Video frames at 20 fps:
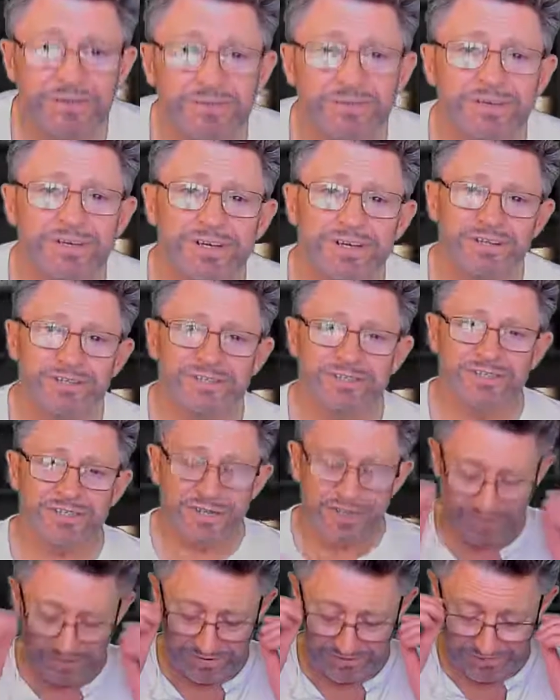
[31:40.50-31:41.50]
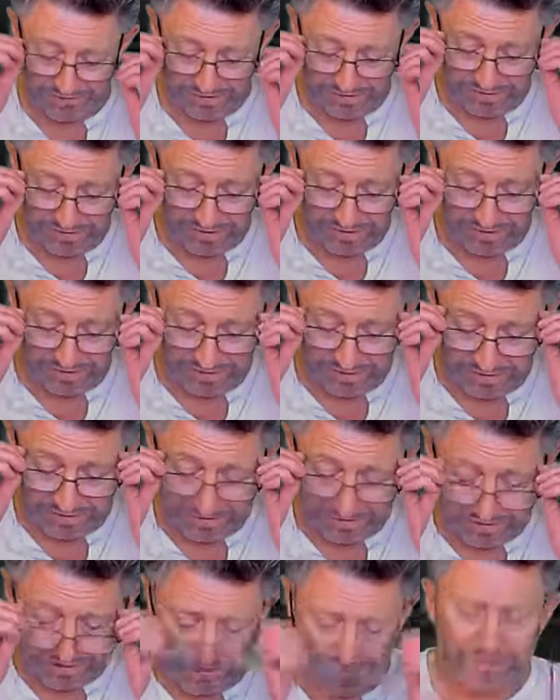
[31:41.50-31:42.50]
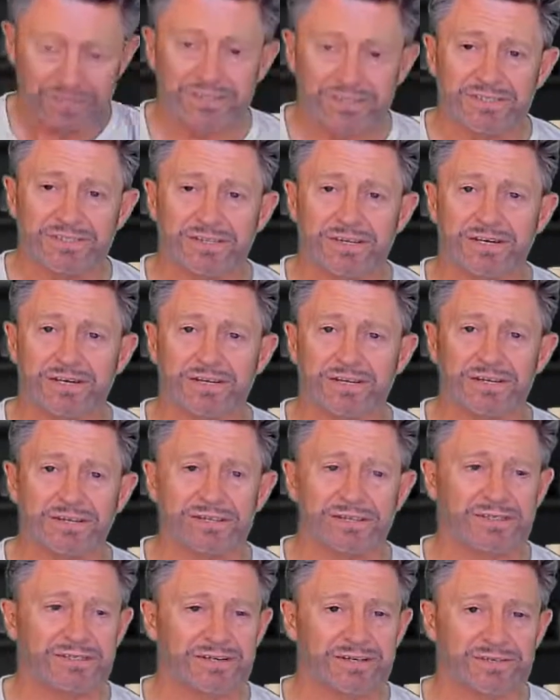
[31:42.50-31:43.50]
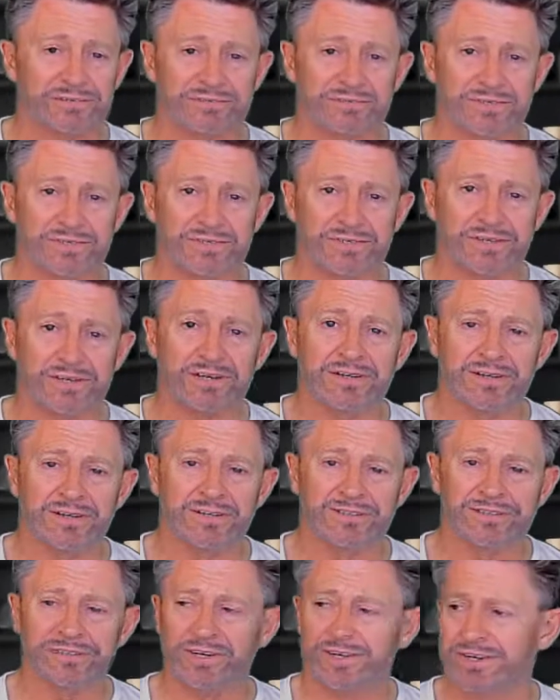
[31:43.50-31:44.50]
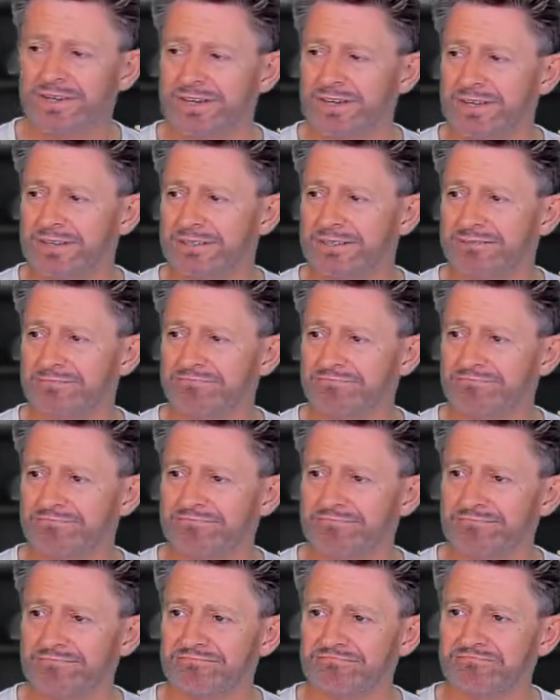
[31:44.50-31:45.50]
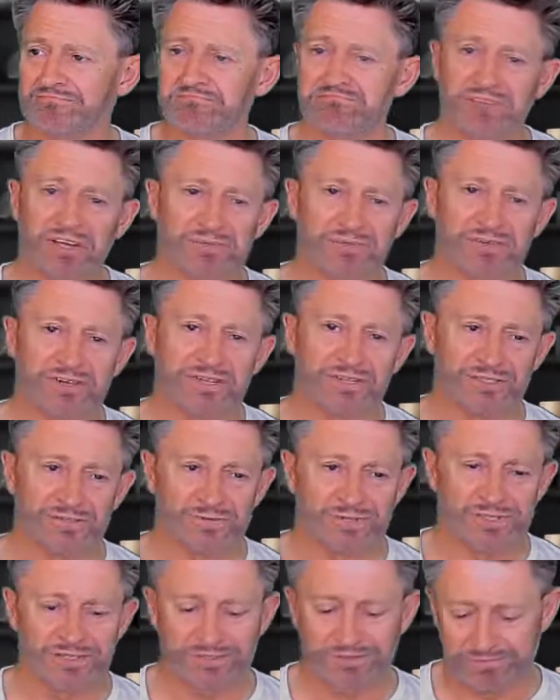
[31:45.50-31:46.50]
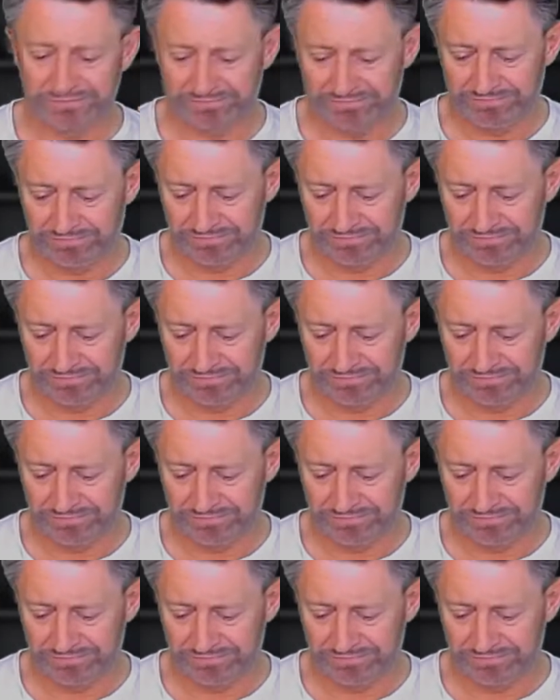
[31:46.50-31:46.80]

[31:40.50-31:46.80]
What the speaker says: I'm going to sign off at the end of this, and I'll try it again, maybe next week,